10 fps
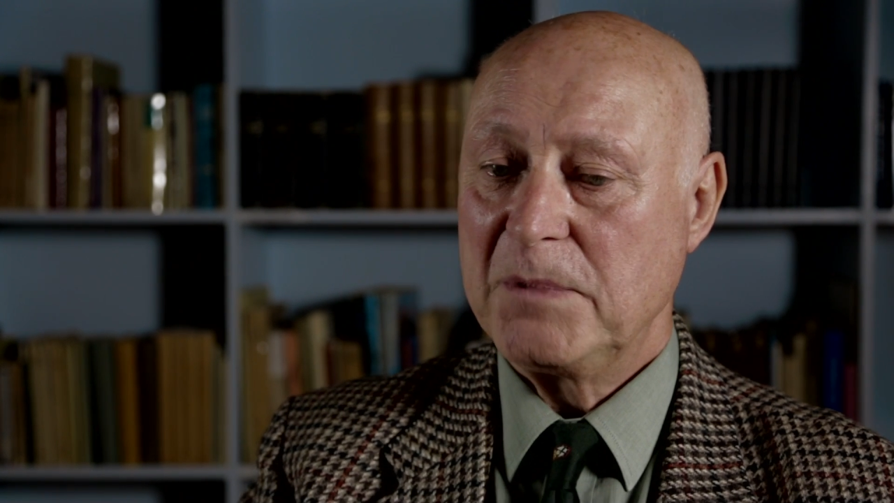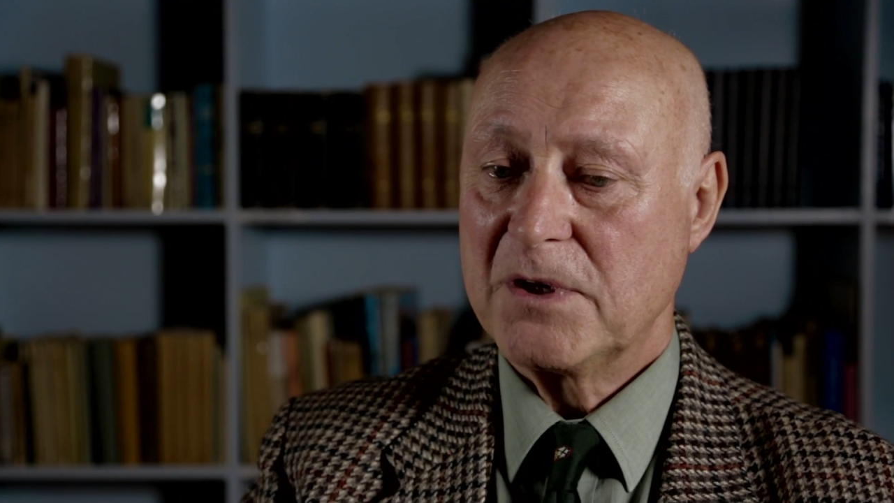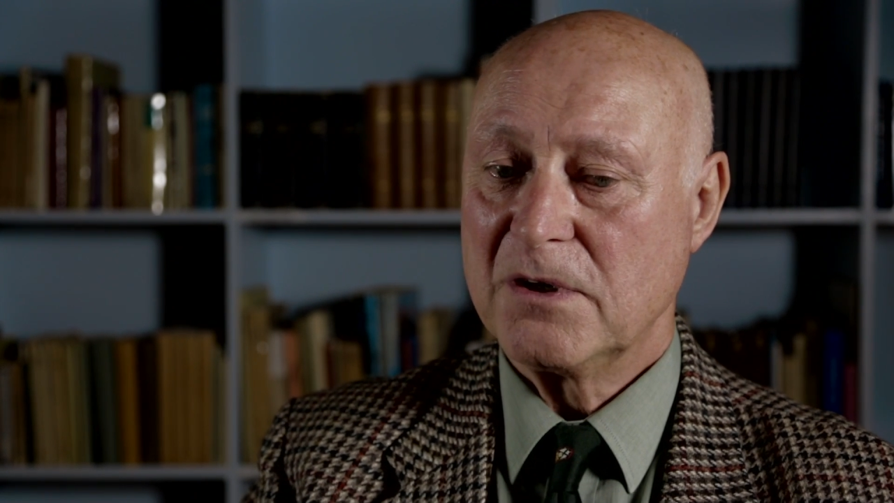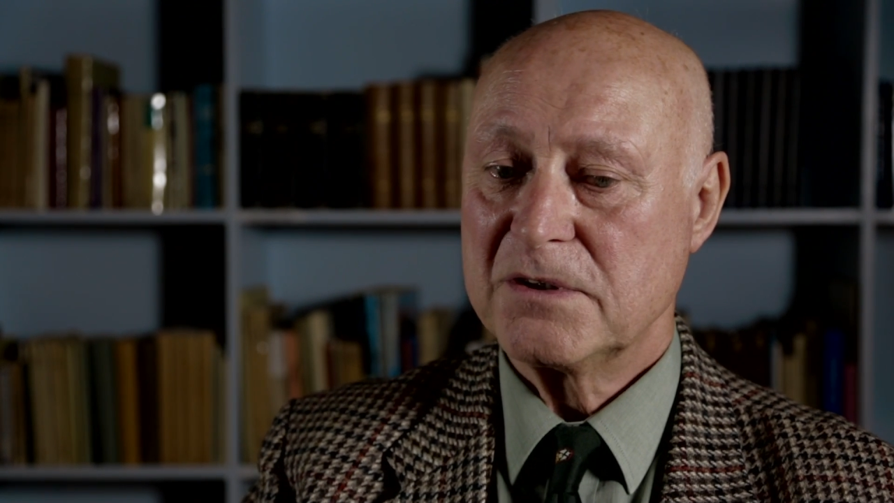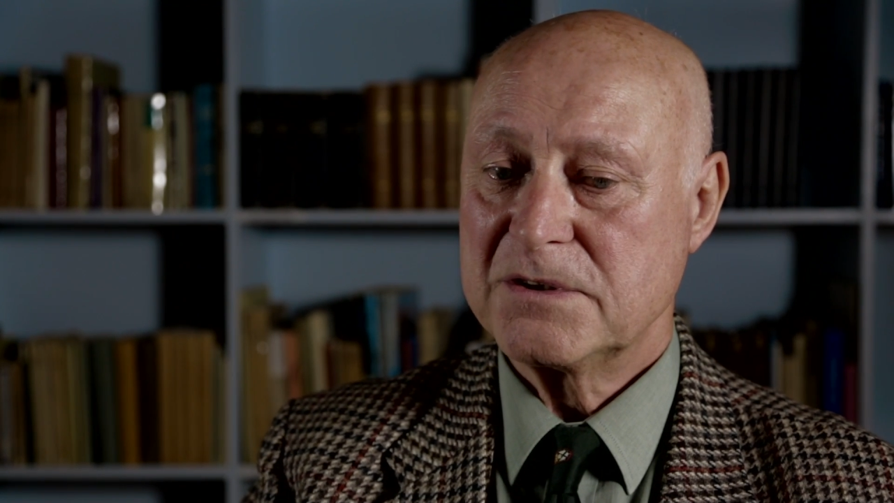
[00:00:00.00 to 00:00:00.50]

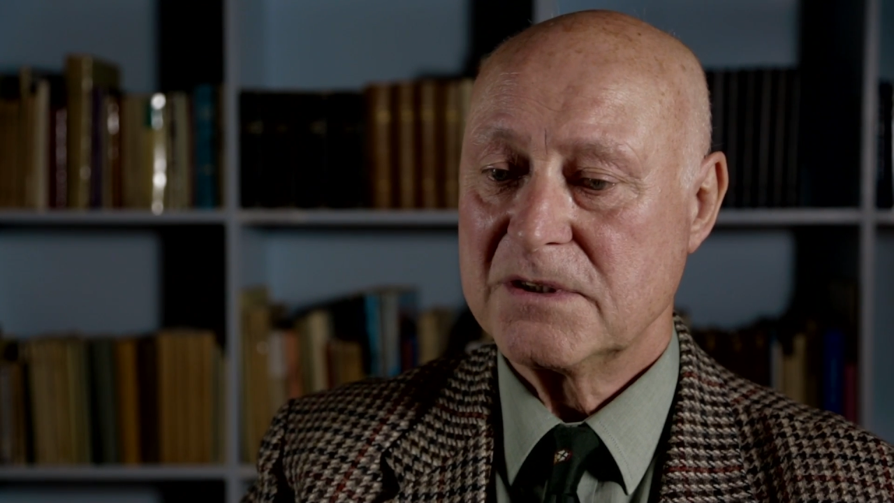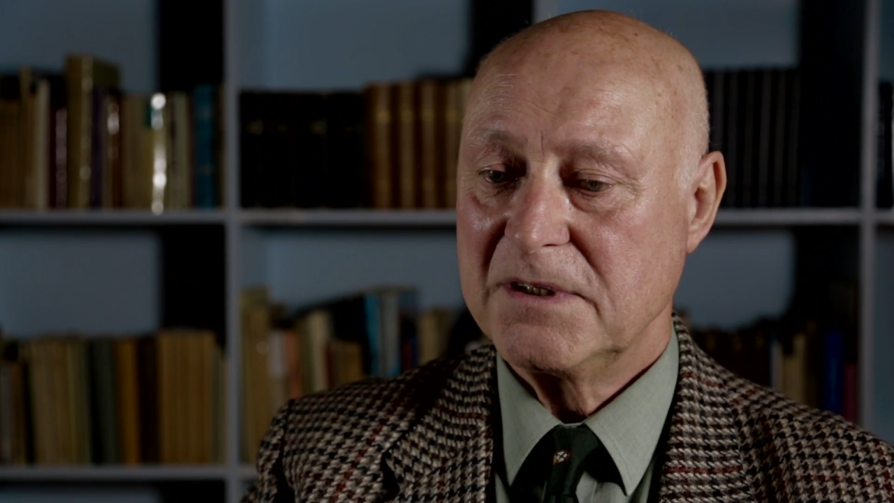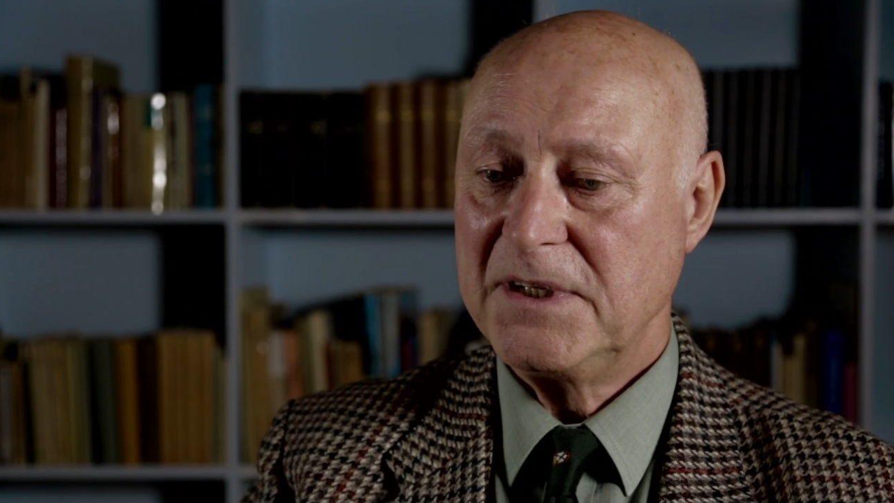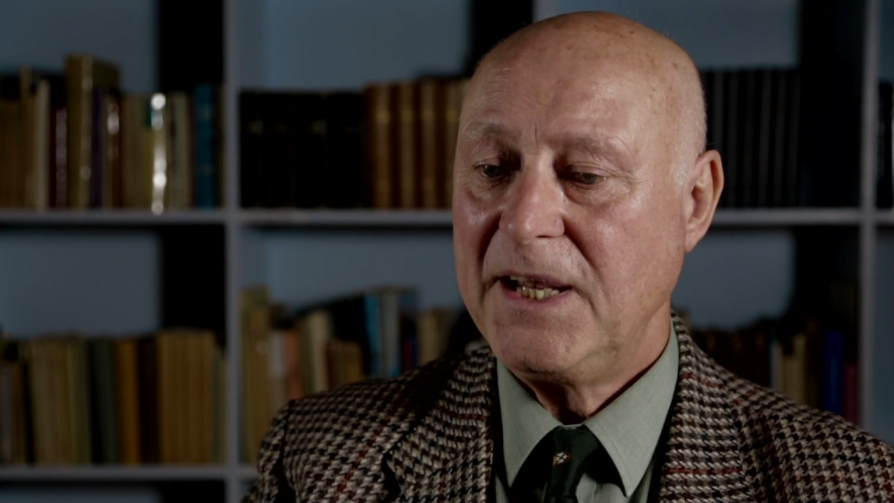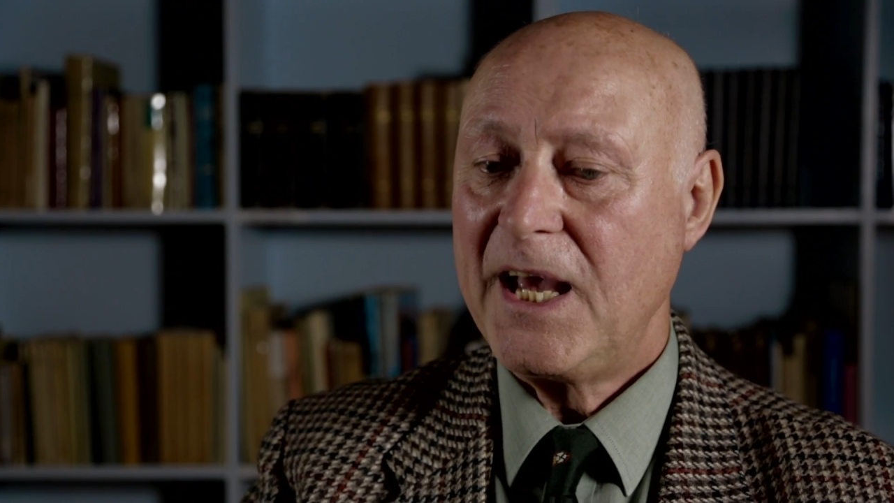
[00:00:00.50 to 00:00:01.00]
because
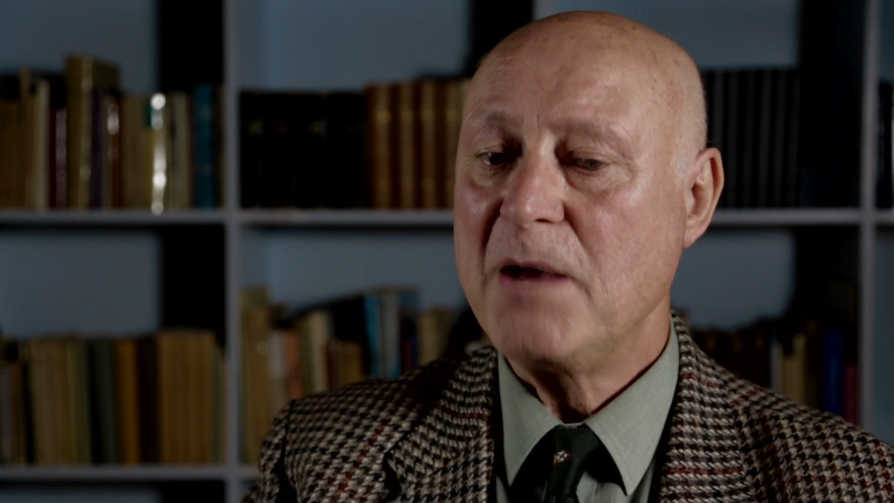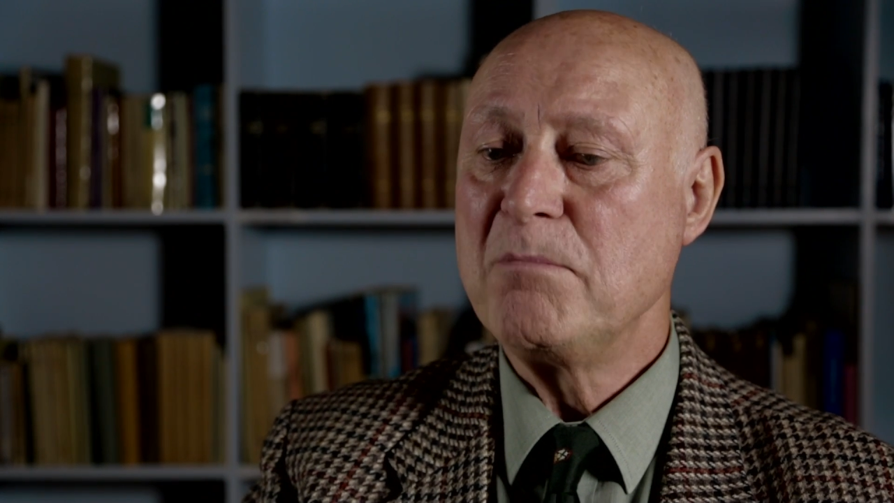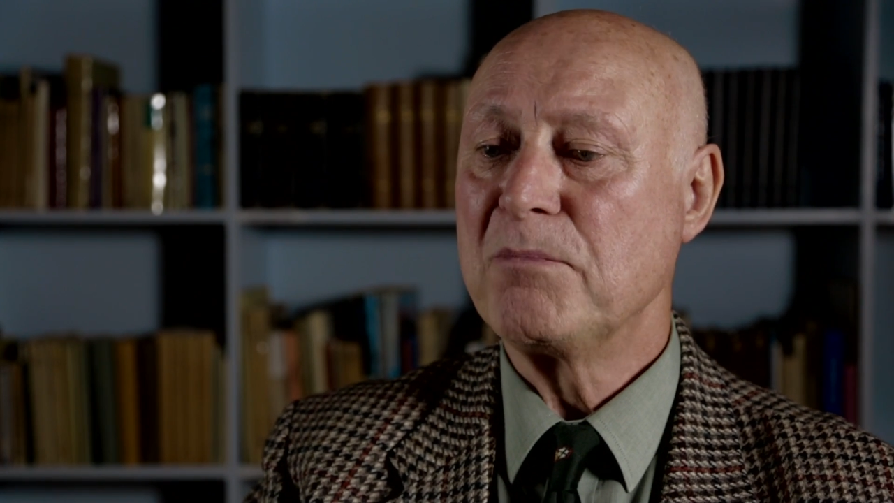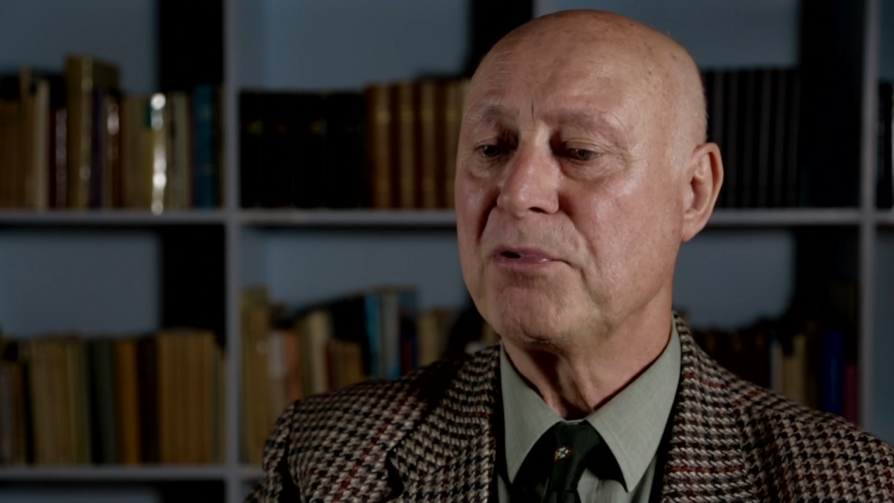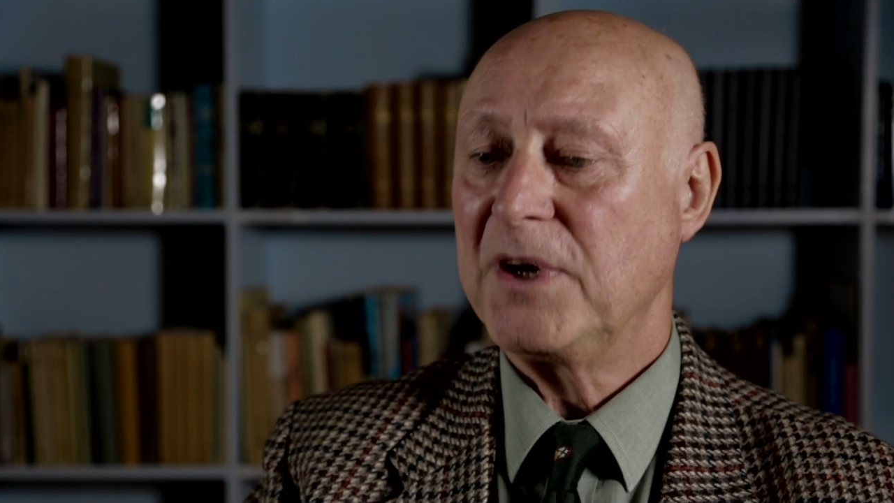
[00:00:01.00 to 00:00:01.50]
the
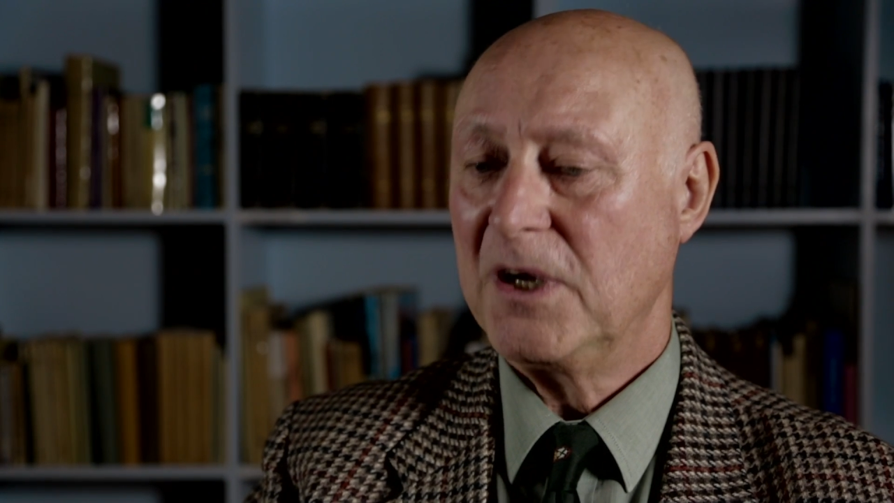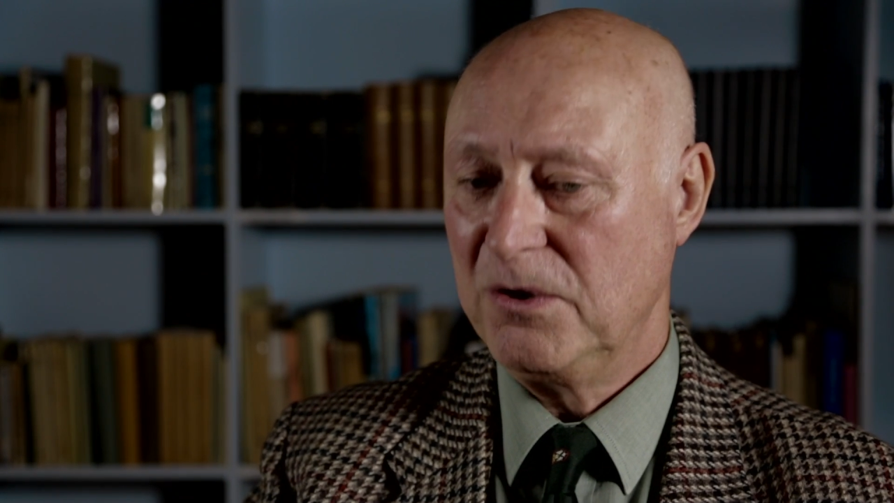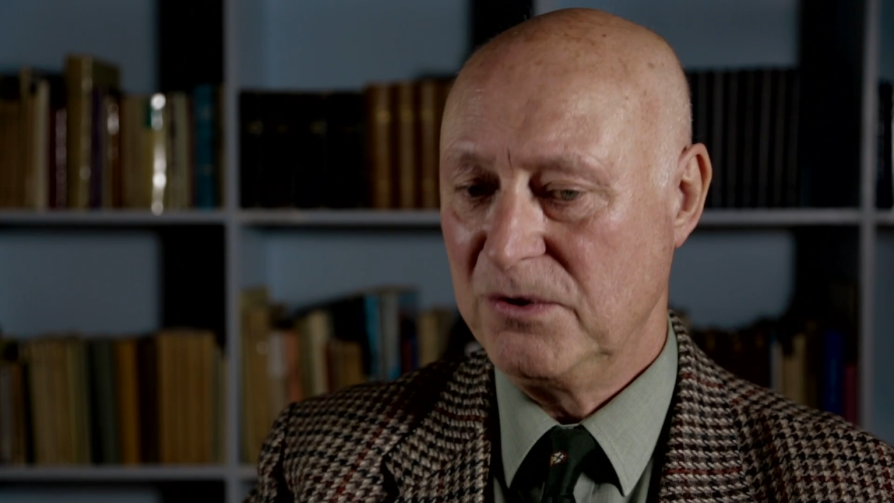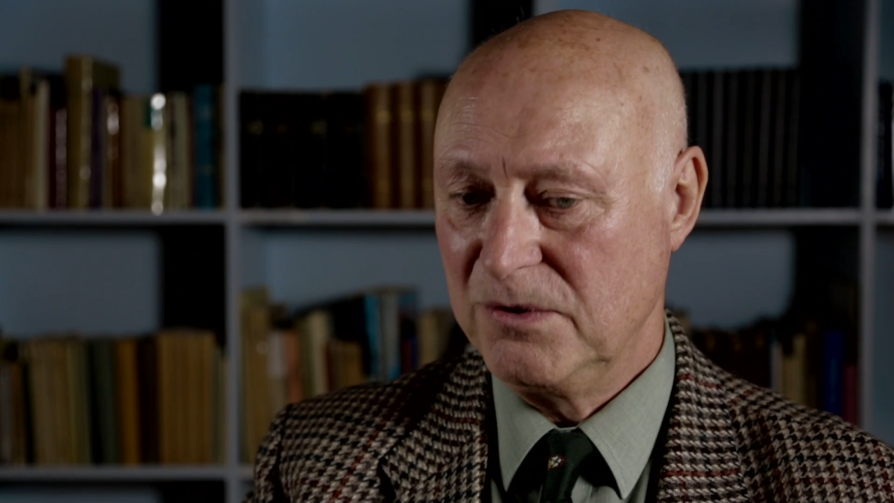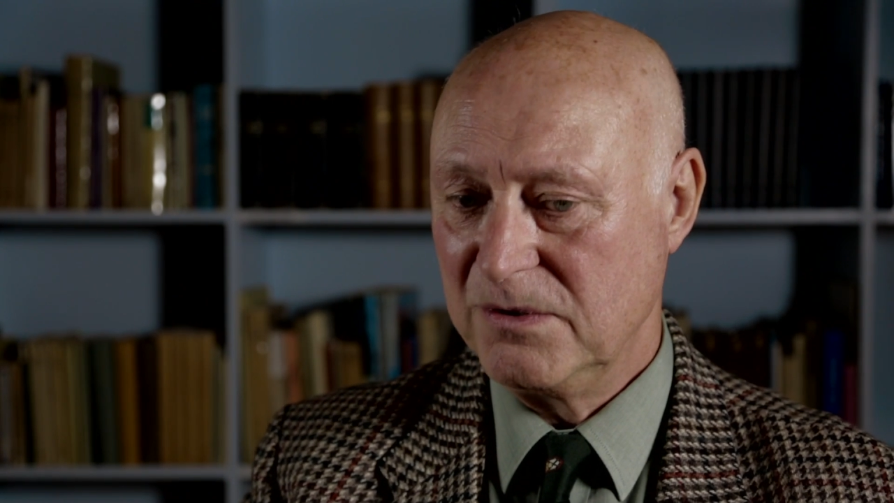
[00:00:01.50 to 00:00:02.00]

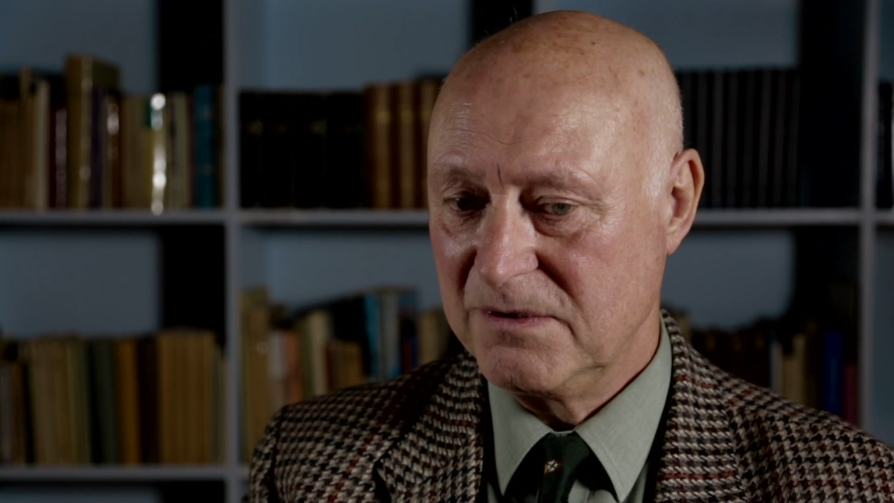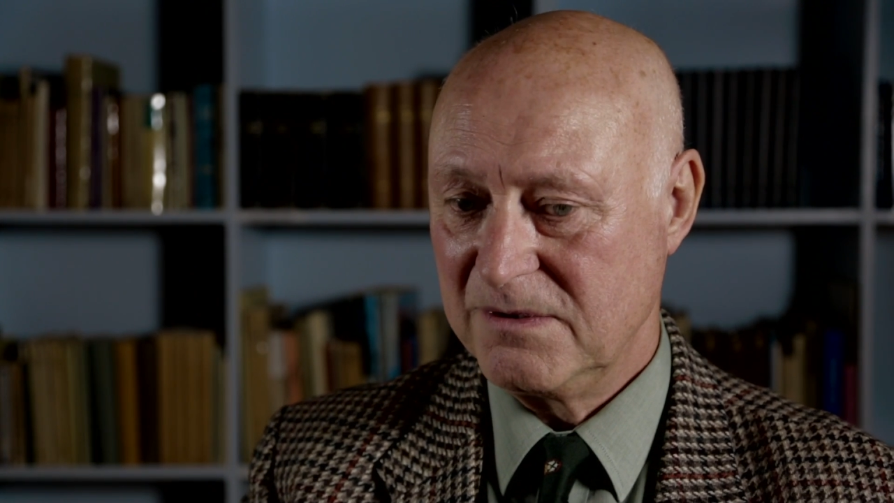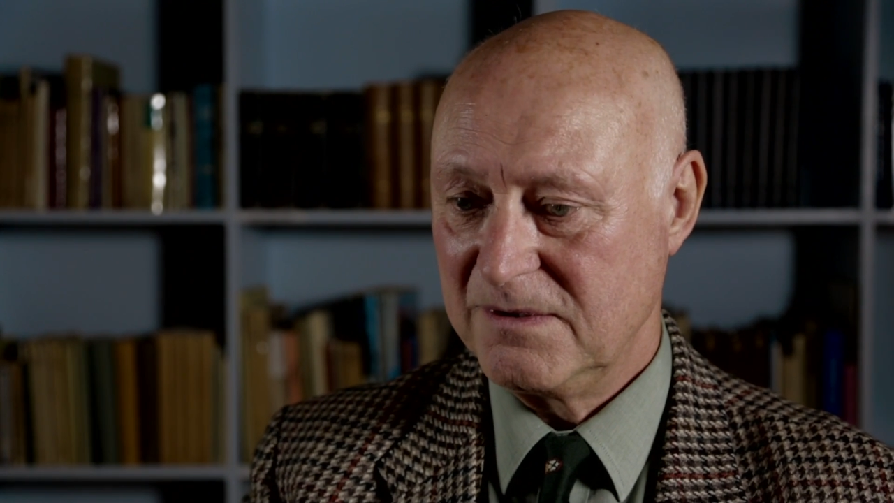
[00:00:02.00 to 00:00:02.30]
embryo